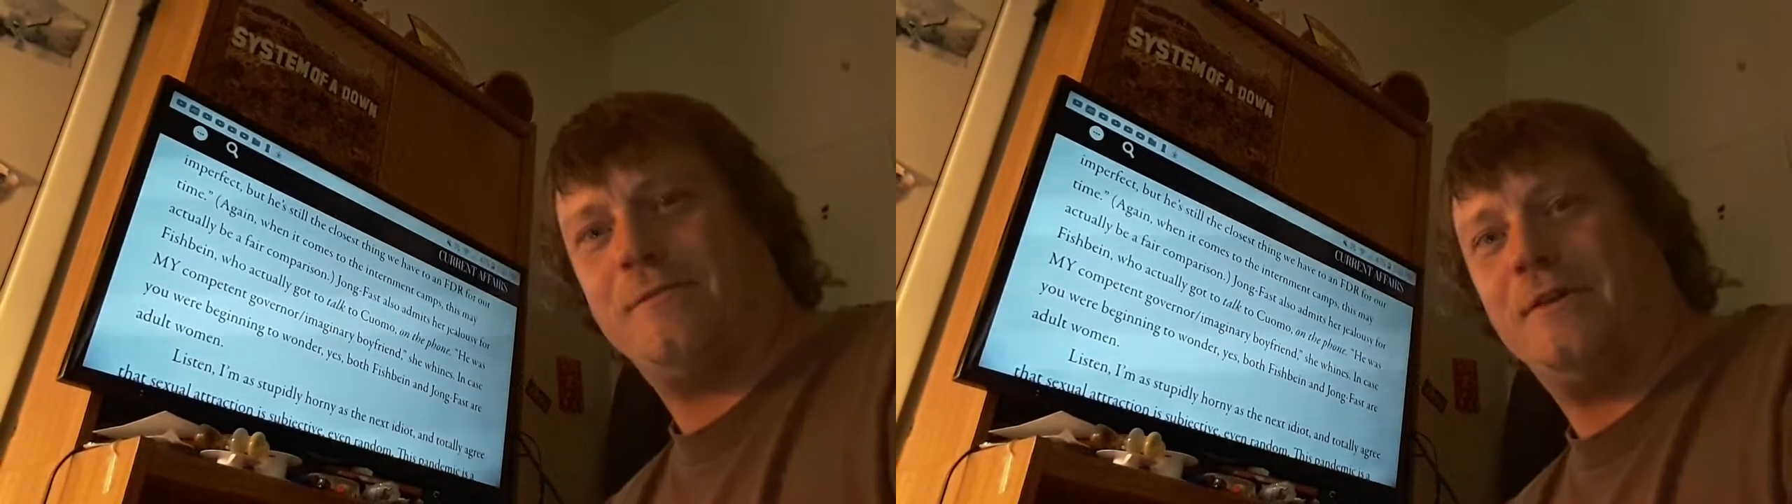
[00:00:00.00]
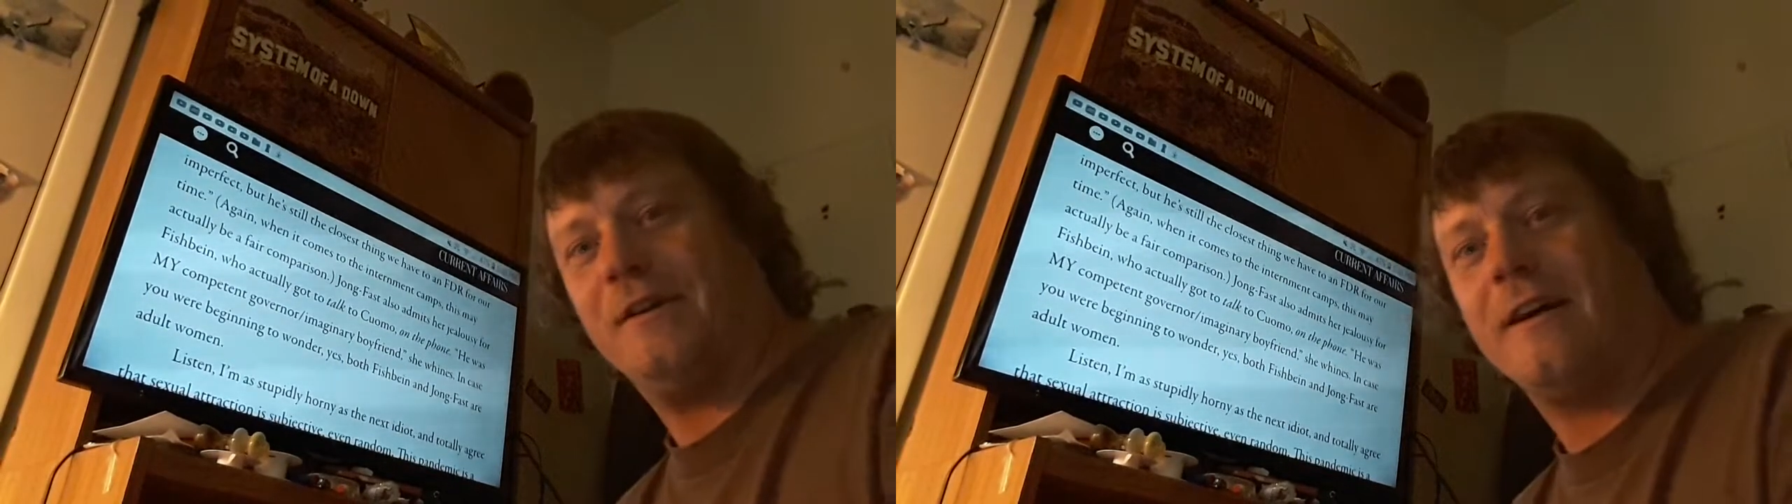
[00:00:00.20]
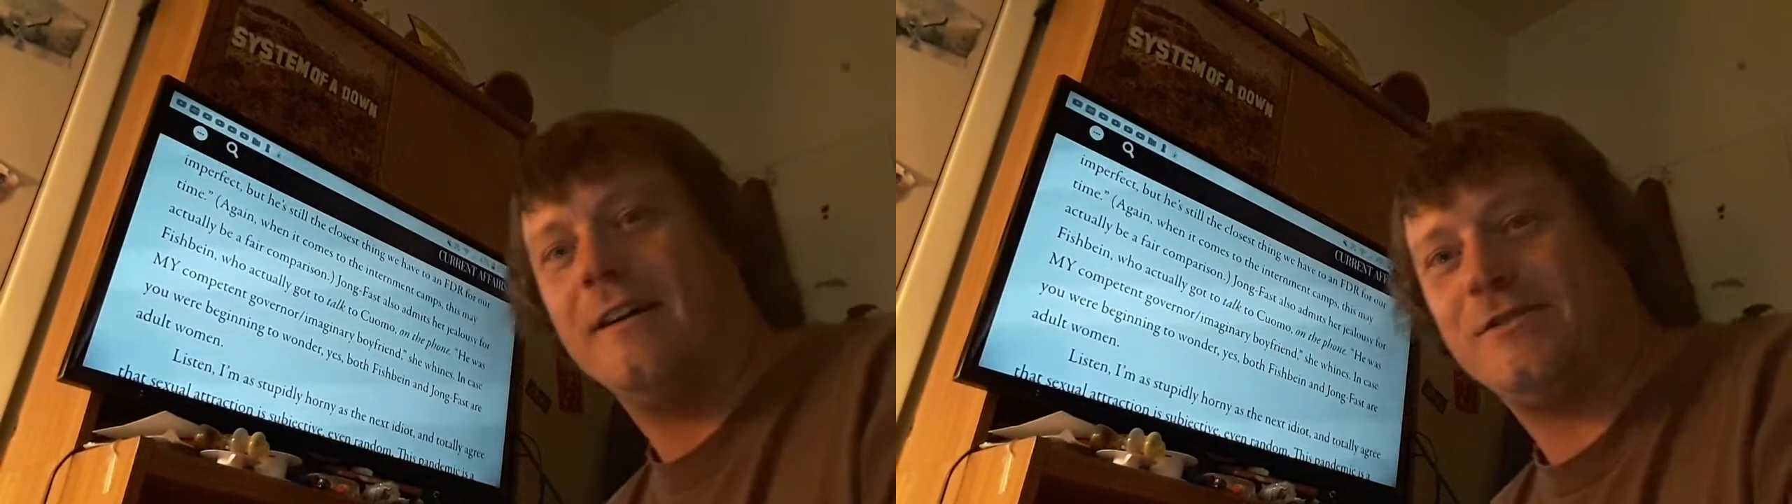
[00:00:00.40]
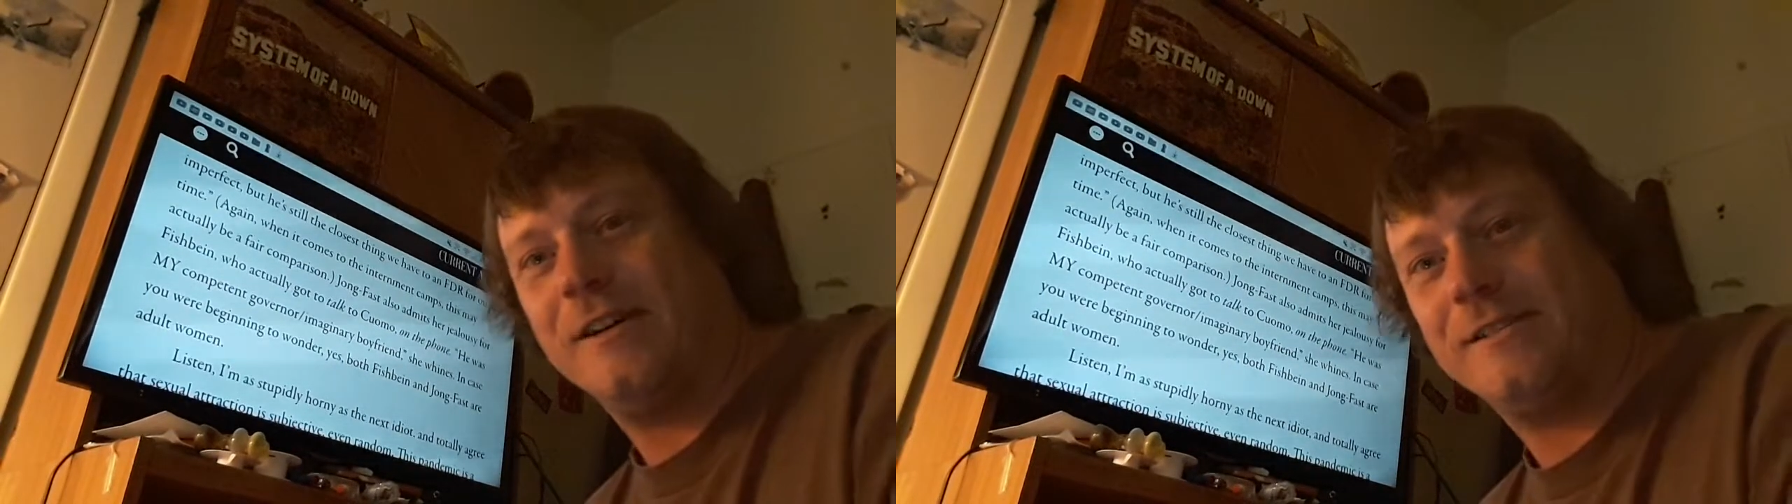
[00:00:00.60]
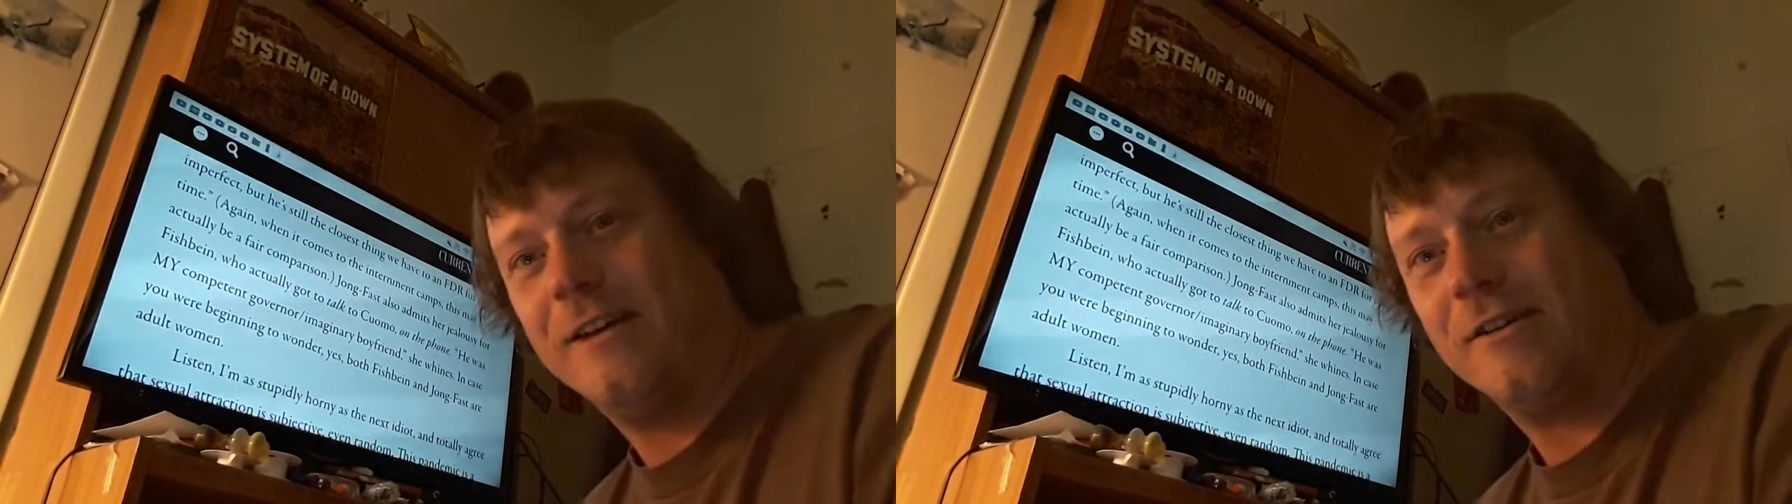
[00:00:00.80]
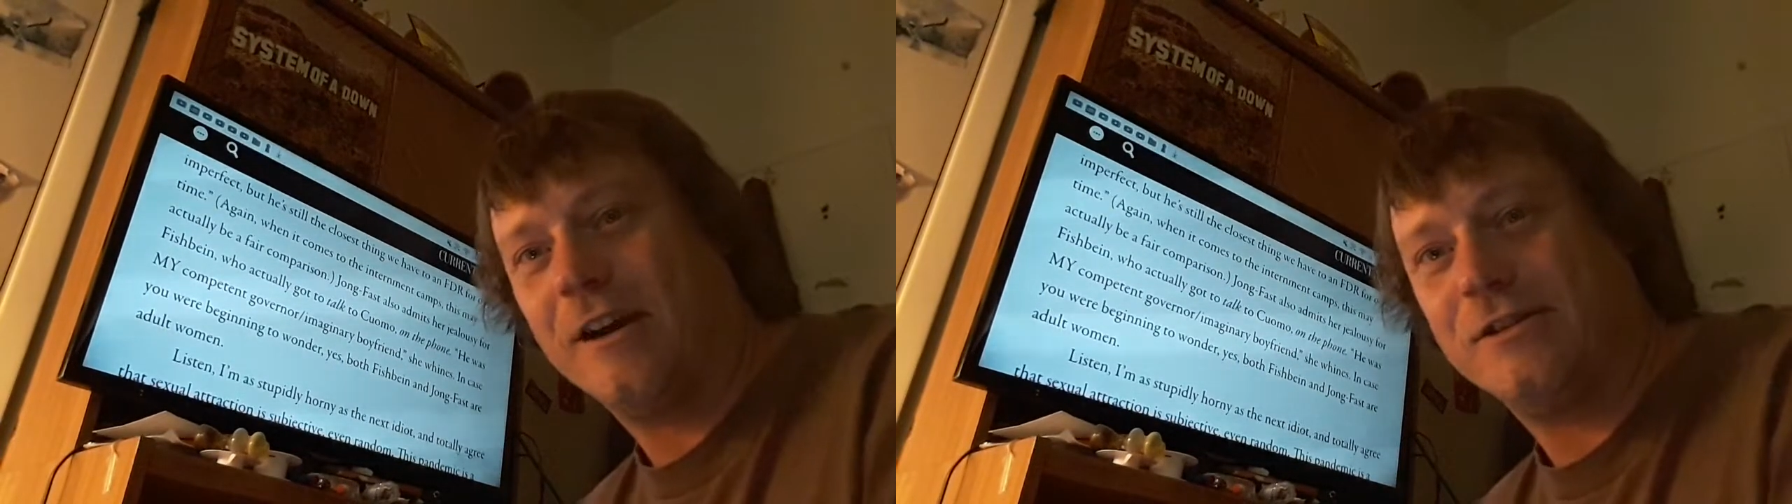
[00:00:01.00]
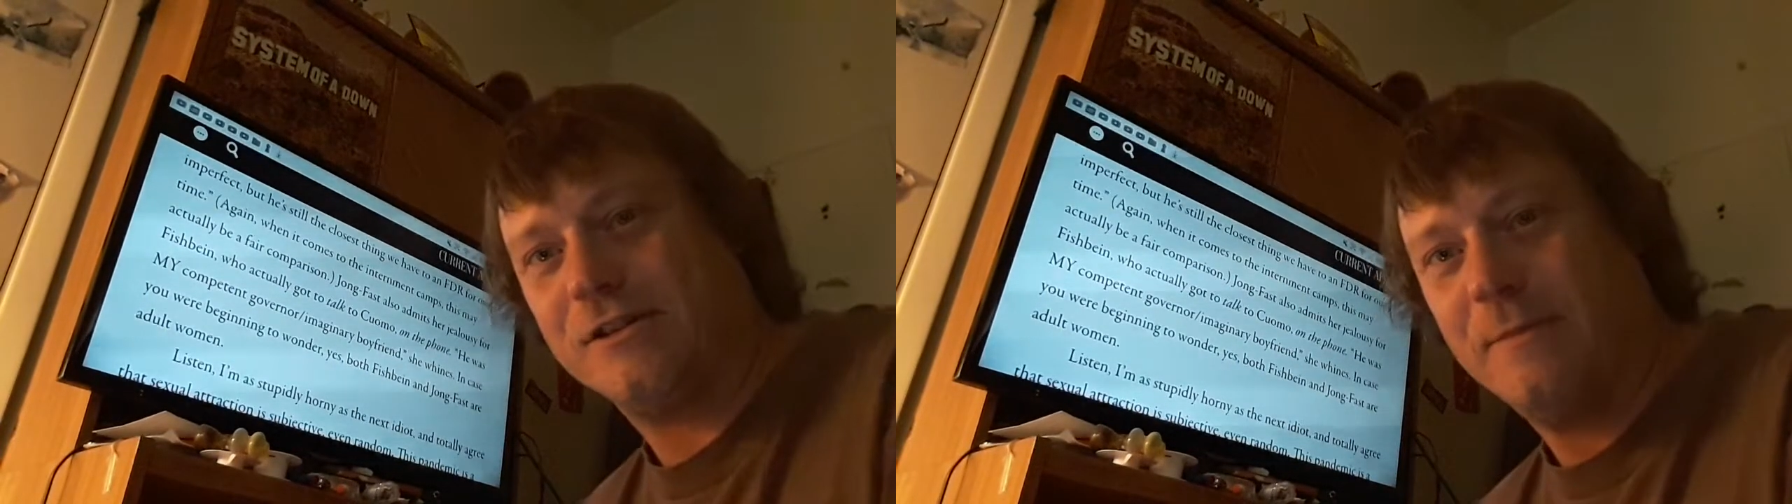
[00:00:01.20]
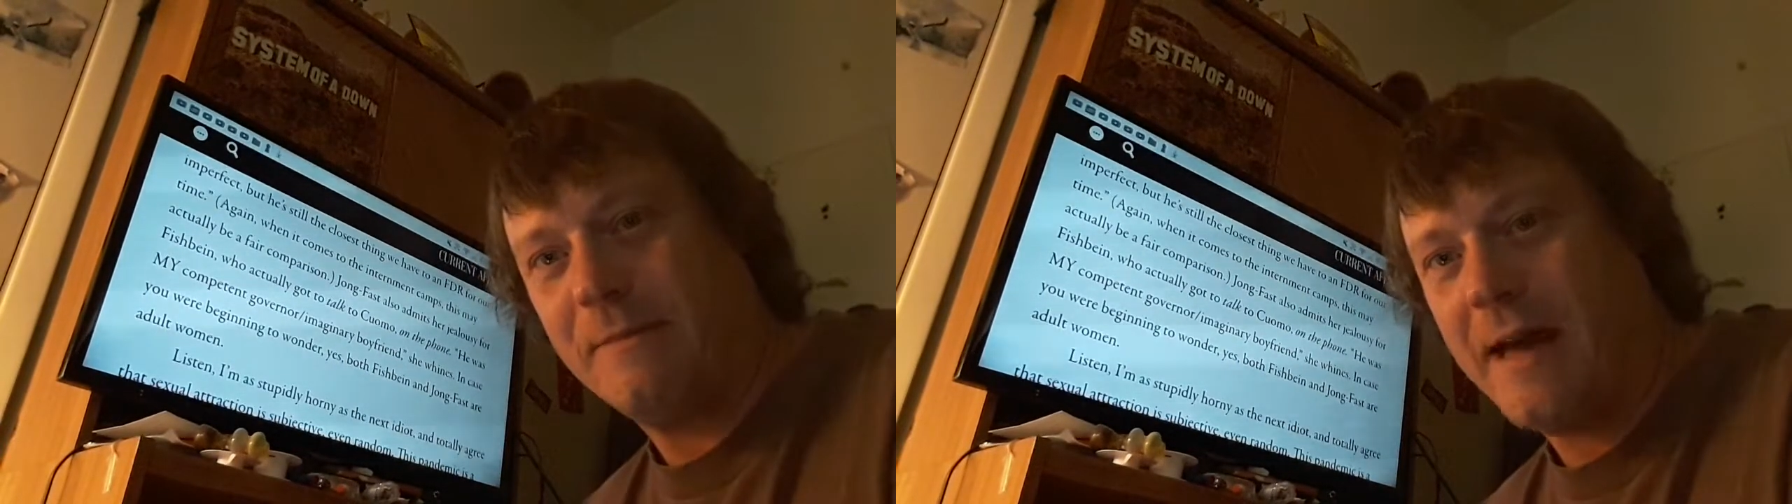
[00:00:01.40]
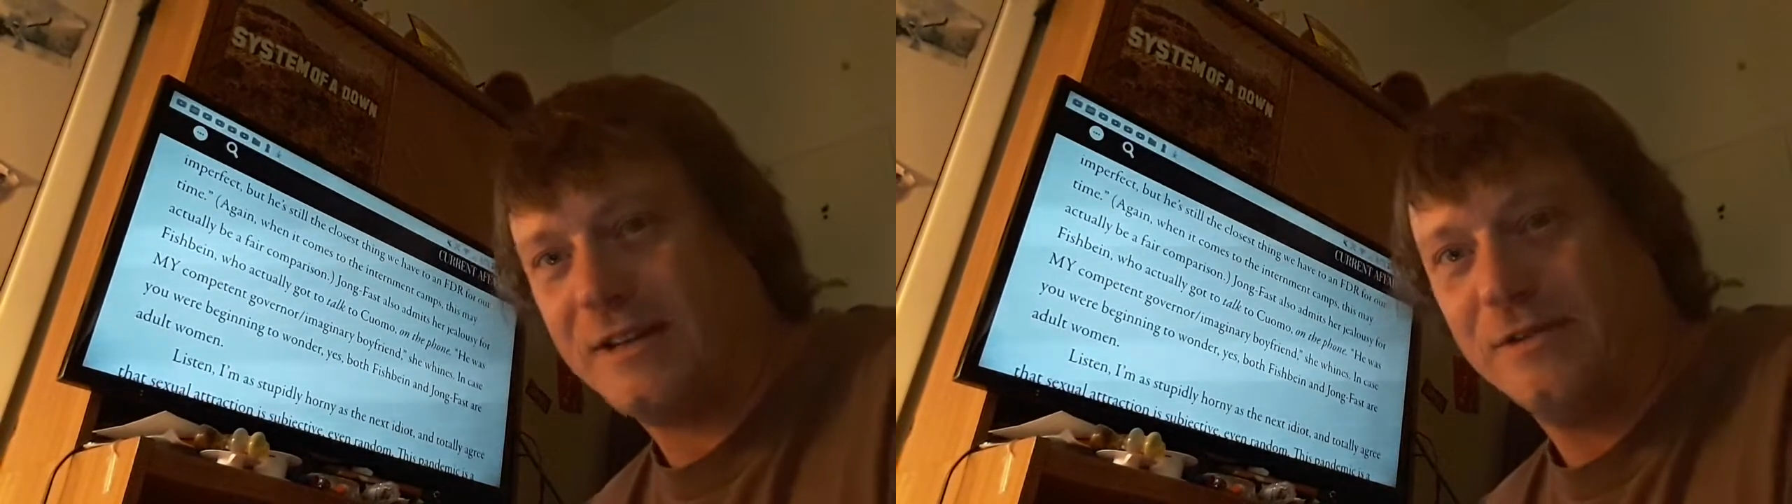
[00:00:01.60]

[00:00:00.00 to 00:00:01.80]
million contract to make masks.